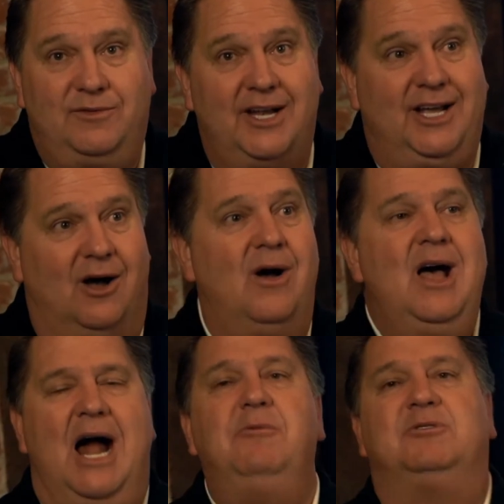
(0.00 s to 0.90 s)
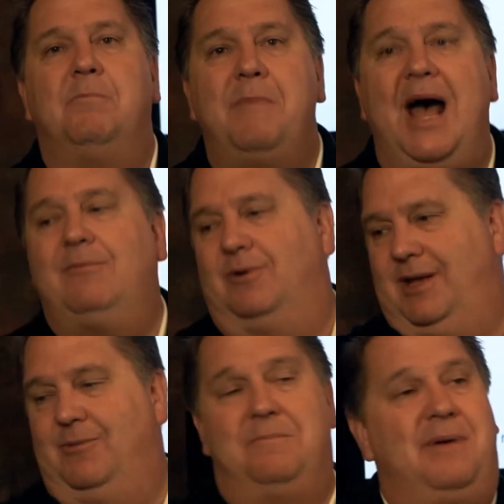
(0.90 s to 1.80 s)
Video. And I was mad when they
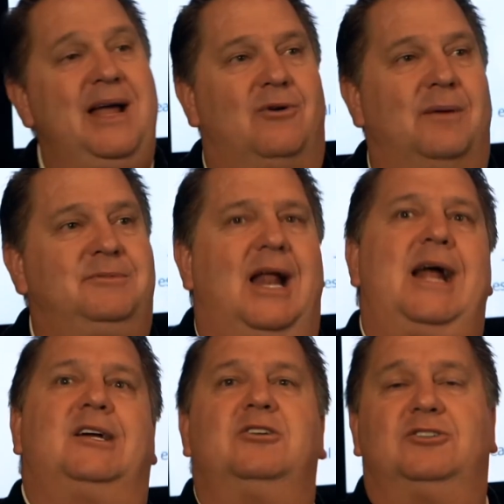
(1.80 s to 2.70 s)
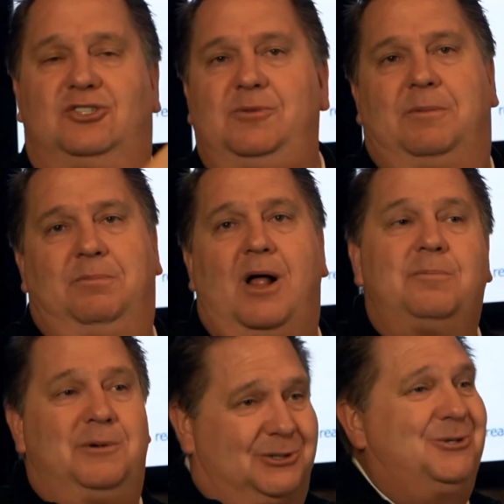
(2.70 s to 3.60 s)
went bankrupt and I had to go to stupid
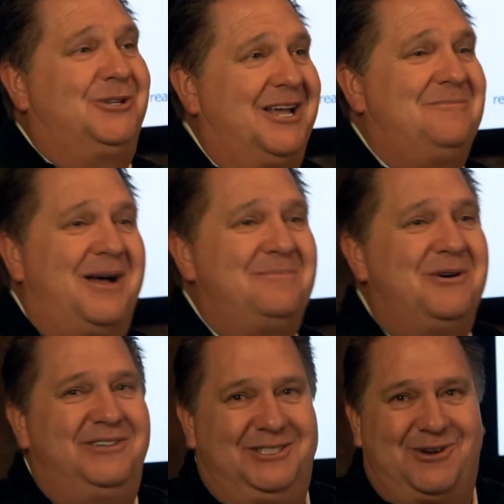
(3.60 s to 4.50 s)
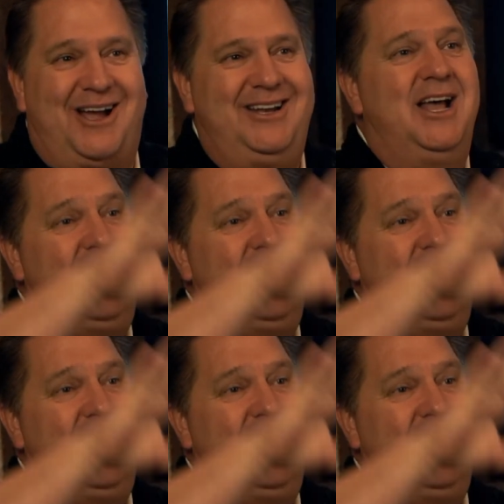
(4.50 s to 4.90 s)
Blockbuster to get my movies, right?